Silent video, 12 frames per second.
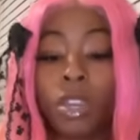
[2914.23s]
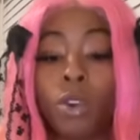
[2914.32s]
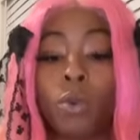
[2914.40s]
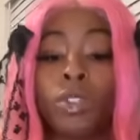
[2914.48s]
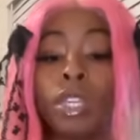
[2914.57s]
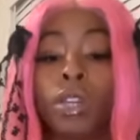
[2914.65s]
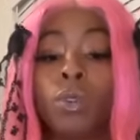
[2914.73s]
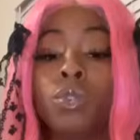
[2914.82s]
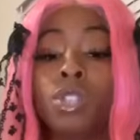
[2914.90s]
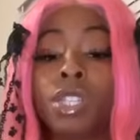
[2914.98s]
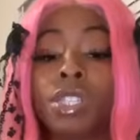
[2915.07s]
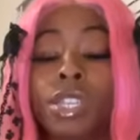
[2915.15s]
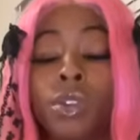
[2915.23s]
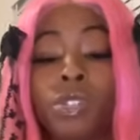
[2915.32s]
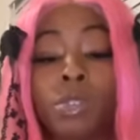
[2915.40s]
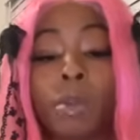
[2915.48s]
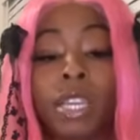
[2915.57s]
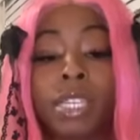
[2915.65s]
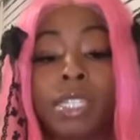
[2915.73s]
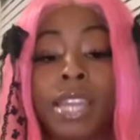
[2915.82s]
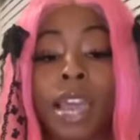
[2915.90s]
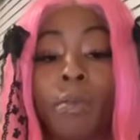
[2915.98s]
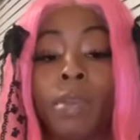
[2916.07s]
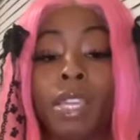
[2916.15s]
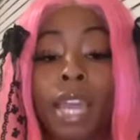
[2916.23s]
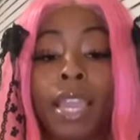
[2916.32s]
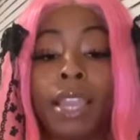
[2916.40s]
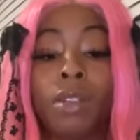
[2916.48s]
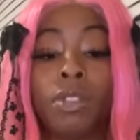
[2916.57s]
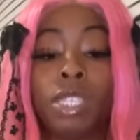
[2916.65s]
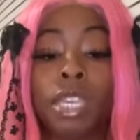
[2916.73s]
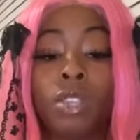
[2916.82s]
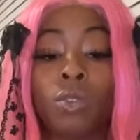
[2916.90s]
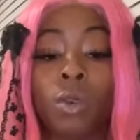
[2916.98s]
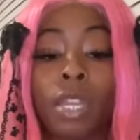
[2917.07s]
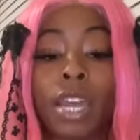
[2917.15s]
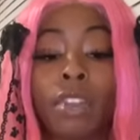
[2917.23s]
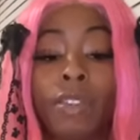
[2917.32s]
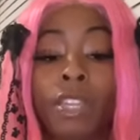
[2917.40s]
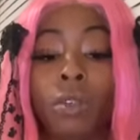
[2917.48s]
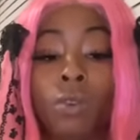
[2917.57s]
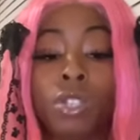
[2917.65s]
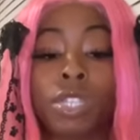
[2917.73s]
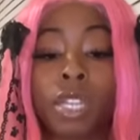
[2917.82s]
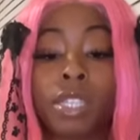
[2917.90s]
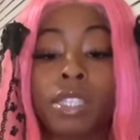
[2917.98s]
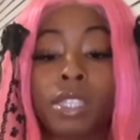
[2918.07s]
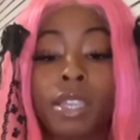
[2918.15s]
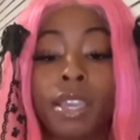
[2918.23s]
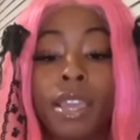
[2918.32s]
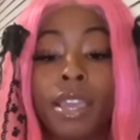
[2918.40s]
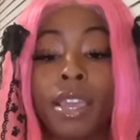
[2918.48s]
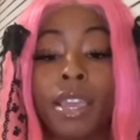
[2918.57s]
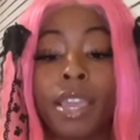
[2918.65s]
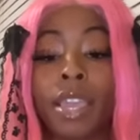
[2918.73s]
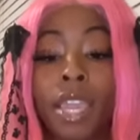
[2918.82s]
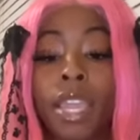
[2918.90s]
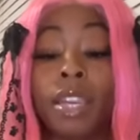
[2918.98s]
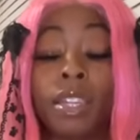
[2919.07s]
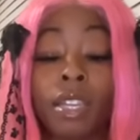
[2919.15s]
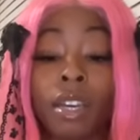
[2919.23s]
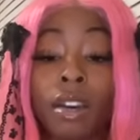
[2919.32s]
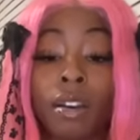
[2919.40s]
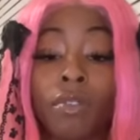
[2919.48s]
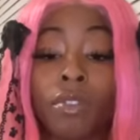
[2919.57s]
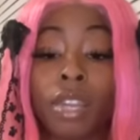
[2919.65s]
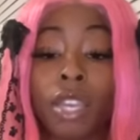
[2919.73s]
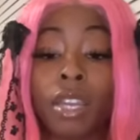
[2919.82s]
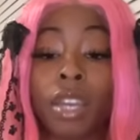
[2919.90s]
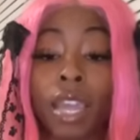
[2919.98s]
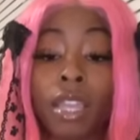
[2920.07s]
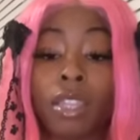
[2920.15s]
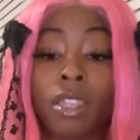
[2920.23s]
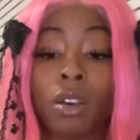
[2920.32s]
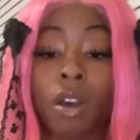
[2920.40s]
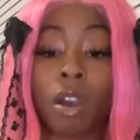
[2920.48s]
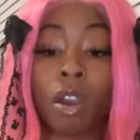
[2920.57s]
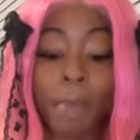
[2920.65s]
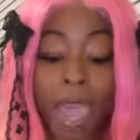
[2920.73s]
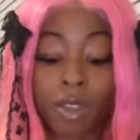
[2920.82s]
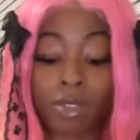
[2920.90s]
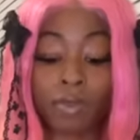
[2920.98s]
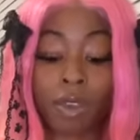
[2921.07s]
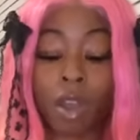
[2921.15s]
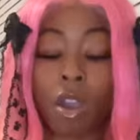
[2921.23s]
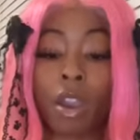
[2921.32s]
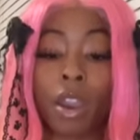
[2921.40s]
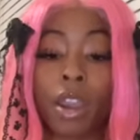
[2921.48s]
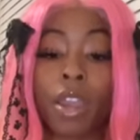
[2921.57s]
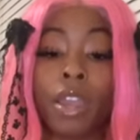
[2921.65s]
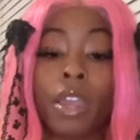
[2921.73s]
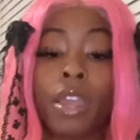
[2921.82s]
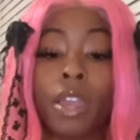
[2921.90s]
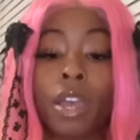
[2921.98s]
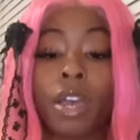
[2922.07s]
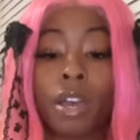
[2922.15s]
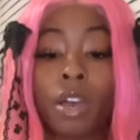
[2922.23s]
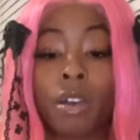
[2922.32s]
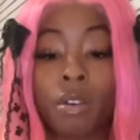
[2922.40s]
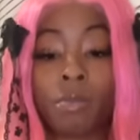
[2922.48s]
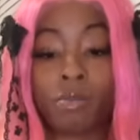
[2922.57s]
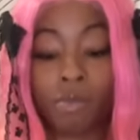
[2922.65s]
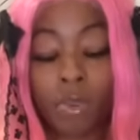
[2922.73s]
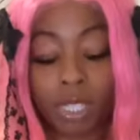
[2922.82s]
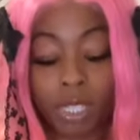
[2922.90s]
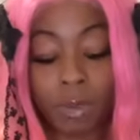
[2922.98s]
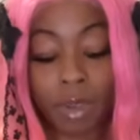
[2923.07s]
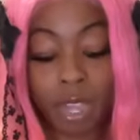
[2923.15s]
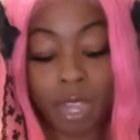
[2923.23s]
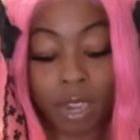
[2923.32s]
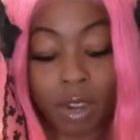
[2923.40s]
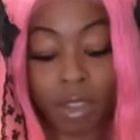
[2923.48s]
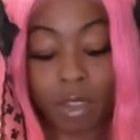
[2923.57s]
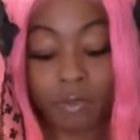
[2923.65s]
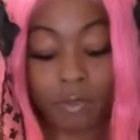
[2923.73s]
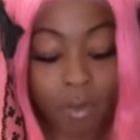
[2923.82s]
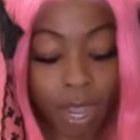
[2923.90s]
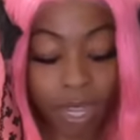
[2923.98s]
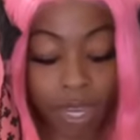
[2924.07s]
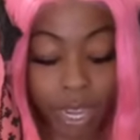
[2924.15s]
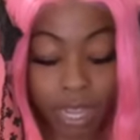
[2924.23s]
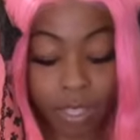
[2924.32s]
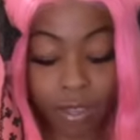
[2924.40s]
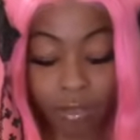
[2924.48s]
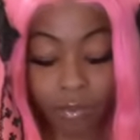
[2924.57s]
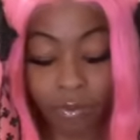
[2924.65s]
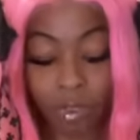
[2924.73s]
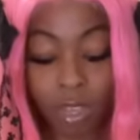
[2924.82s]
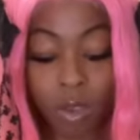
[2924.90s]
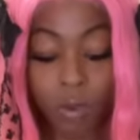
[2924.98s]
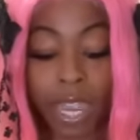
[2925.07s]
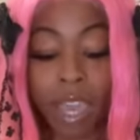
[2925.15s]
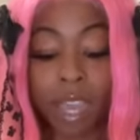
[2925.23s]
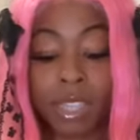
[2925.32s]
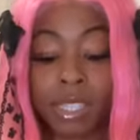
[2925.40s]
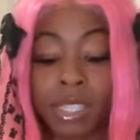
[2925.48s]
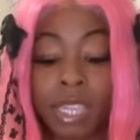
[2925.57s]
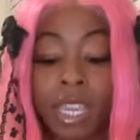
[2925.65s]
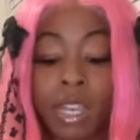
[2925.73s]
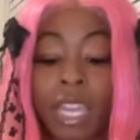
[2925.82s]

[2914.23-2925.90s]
with illusions here. Somebody could now be like seeing through a lot of illusions in love or in like the heart matters of the heart. Um, what's coming in for my collective? We got unseen